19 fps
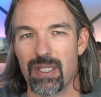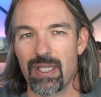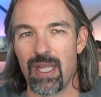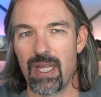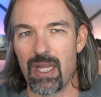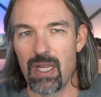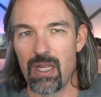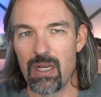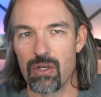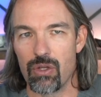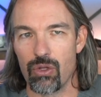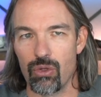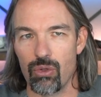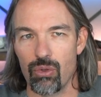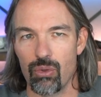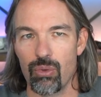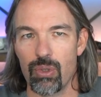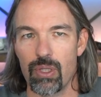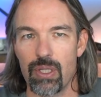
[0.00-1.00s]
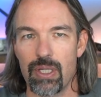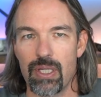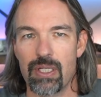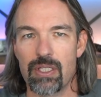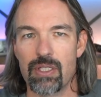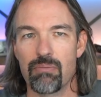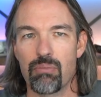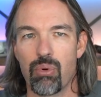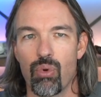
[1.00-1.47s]
can do,
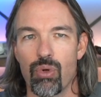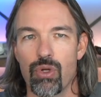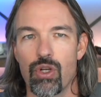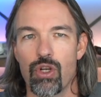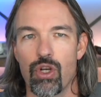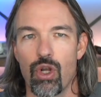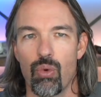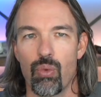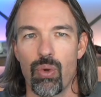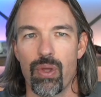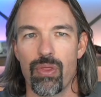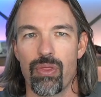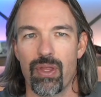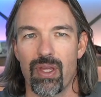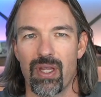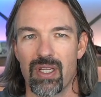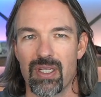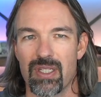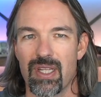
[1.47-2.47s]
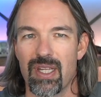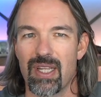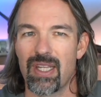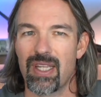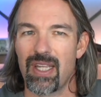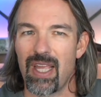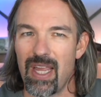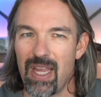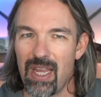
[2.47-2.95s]
it's important to know what things
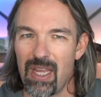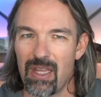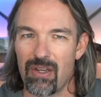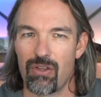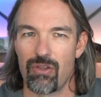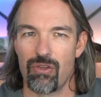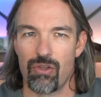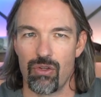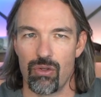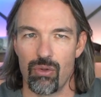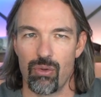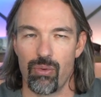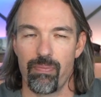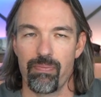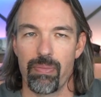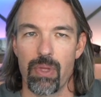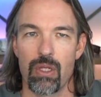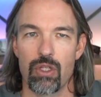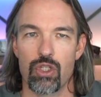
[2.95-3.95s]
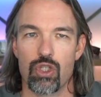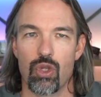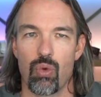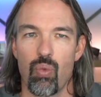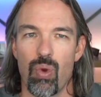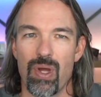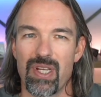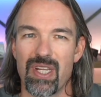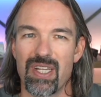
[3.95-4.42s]
can't do. So
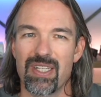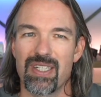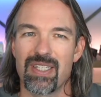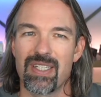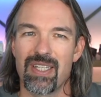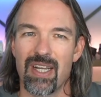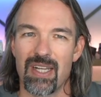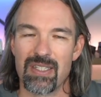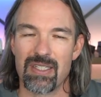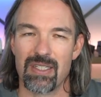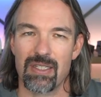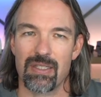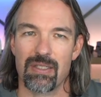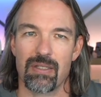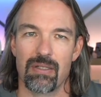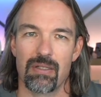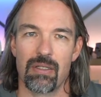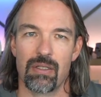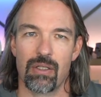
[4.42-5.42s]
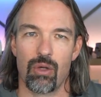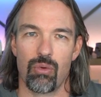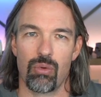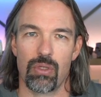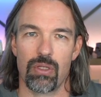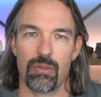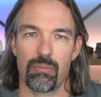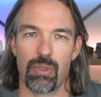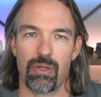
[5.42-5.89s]
what doesn't a
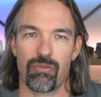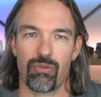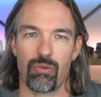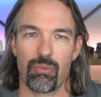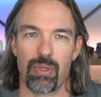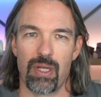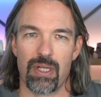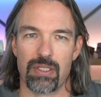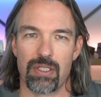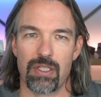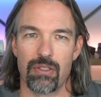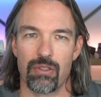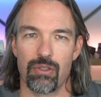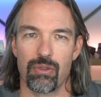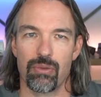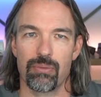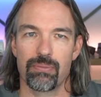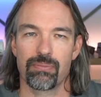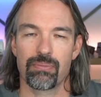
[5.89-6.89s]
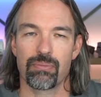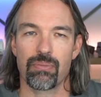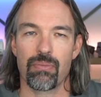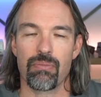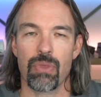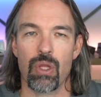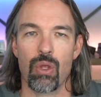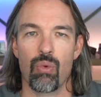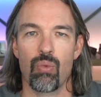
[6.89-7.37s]
lower lid blepharoplasty do?
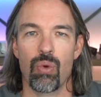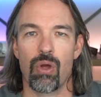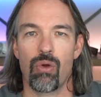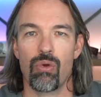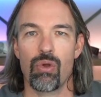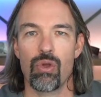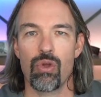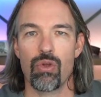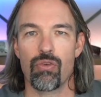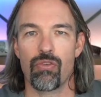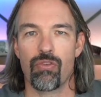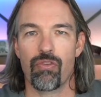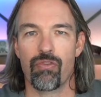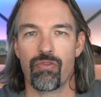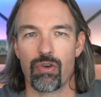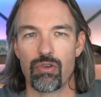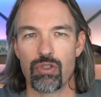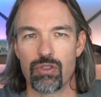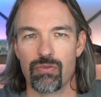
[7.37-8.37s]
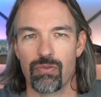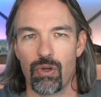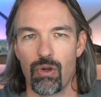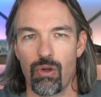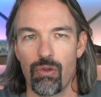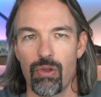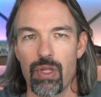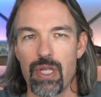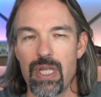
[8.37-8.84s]
Well, first of all,